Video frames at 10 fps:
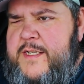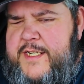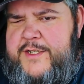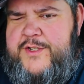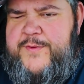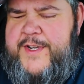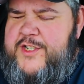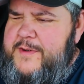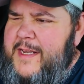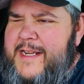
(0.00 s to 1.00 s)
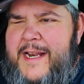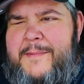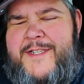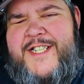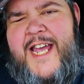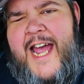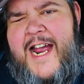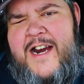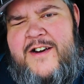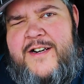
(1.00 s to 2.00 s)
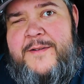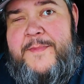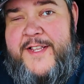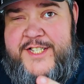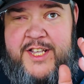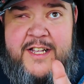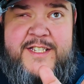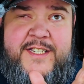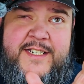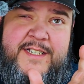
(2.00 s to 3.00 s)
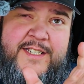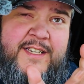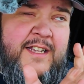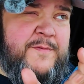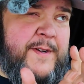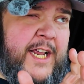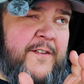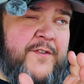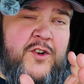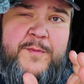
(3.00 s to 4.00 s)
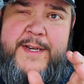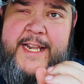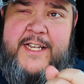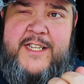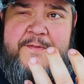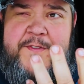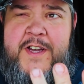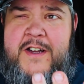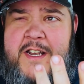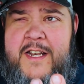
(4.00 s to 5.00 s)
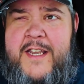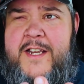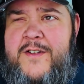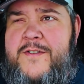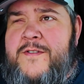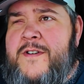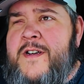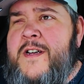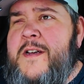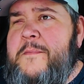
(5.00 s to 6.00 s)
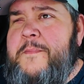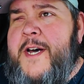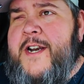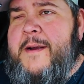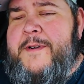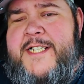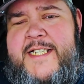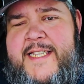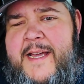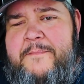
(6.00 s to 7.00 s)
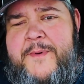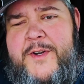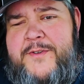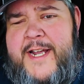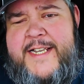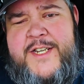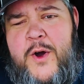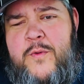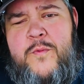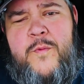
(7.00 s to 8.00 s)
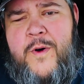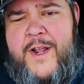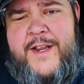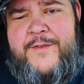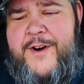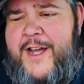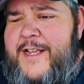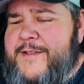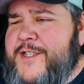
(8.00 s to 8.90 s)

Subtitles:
So use the restroom, and I'm just tired. But the sun's been out for a little bit now, so I feel a little better. I'm just in that mood. I don't want it, right?